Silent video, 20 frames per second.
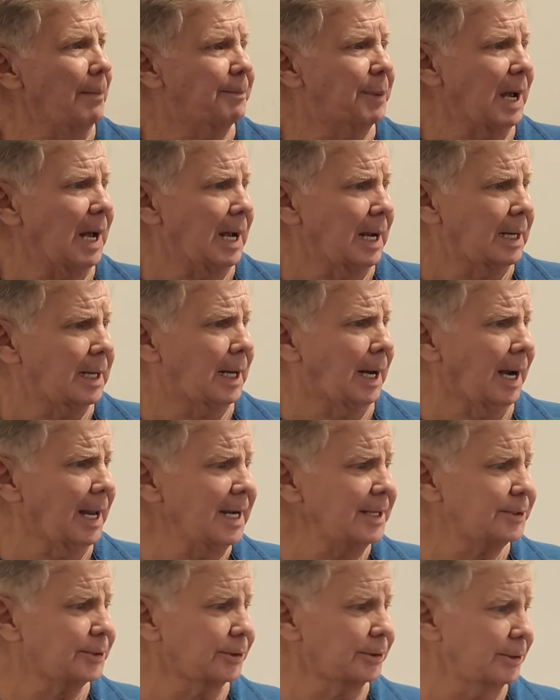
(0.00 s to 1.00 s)
A
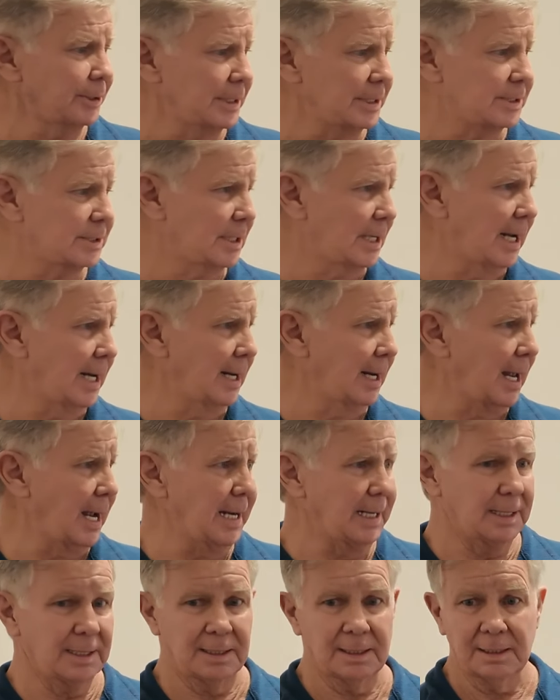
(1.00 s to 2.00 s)
collector is kind of
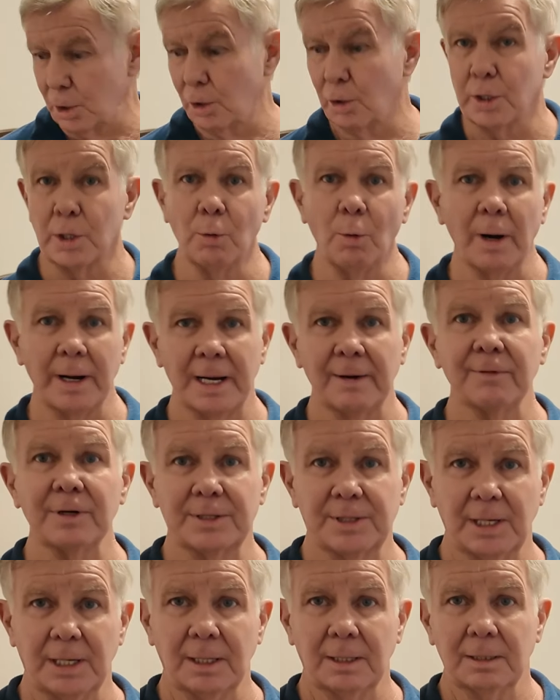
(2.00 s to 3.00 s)
like, you know, you want
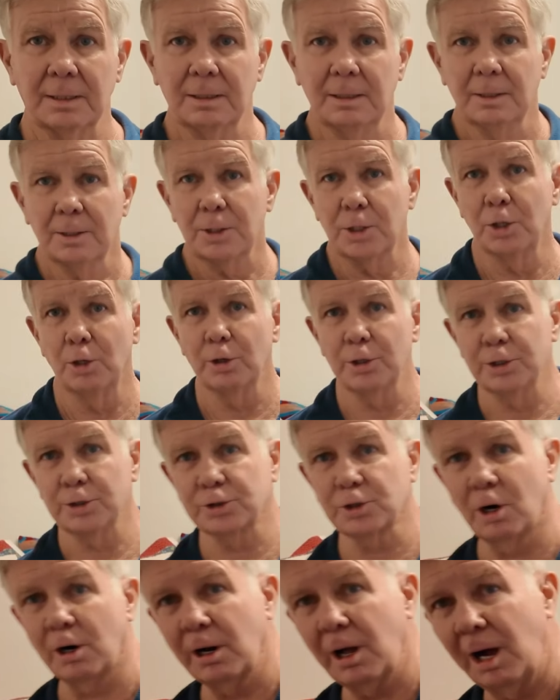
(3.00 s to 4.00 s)
everything. You know, you
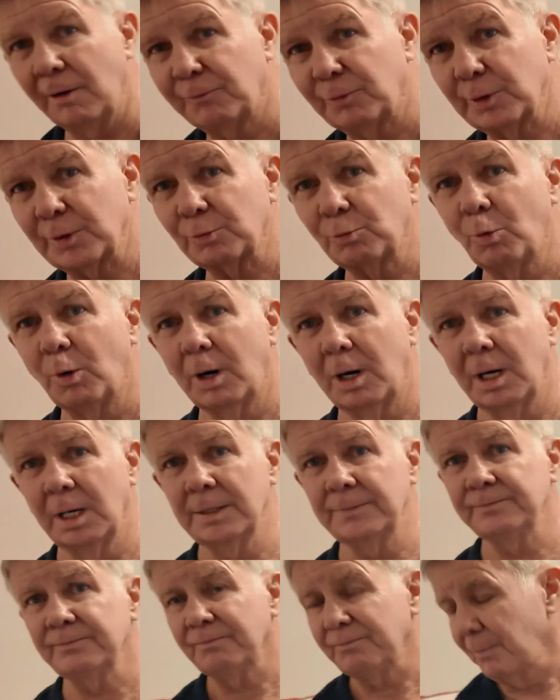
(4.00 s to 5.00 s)
start off with
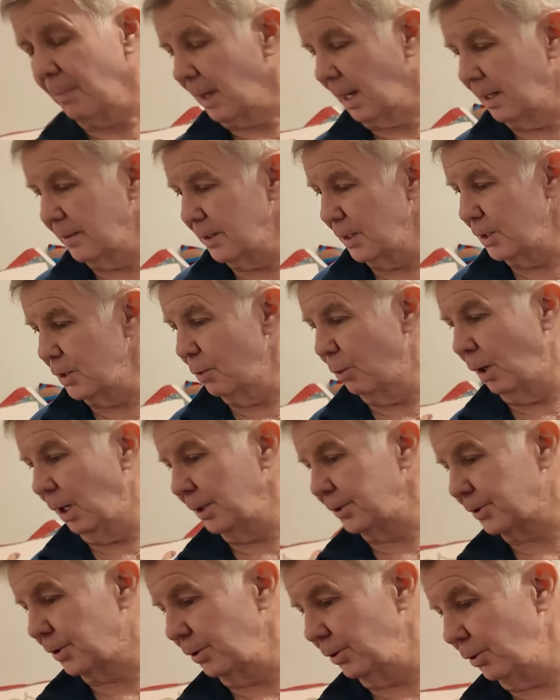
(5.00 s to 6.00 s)
one, and then you
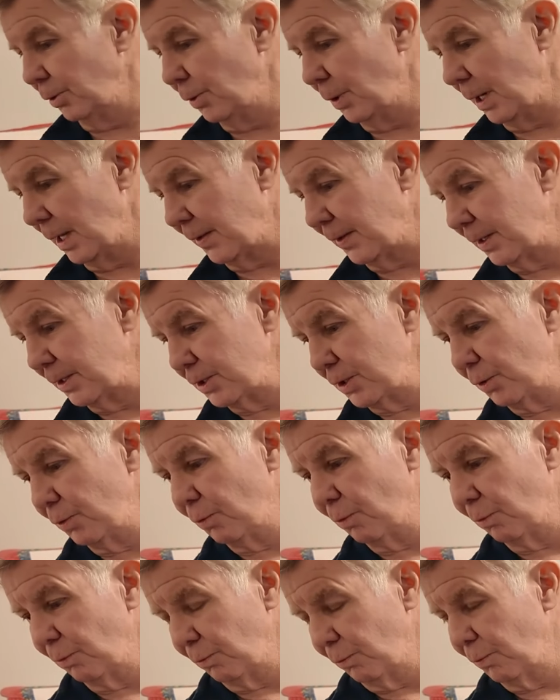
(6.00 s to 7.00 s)
want two, and then
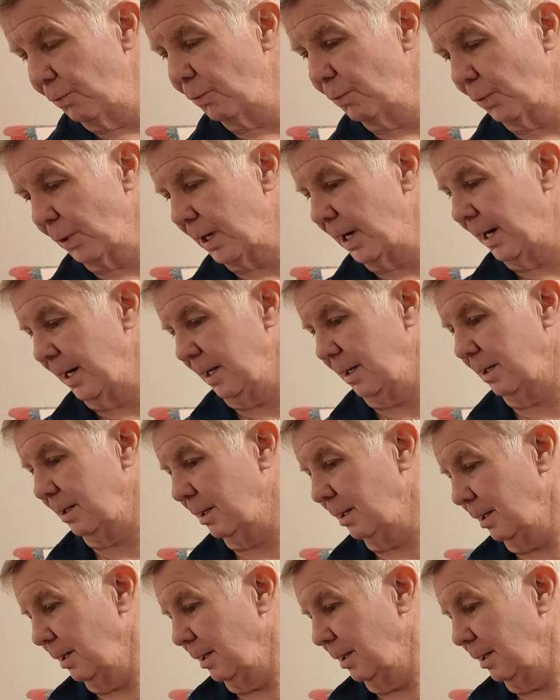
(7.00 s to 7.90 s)
you kind of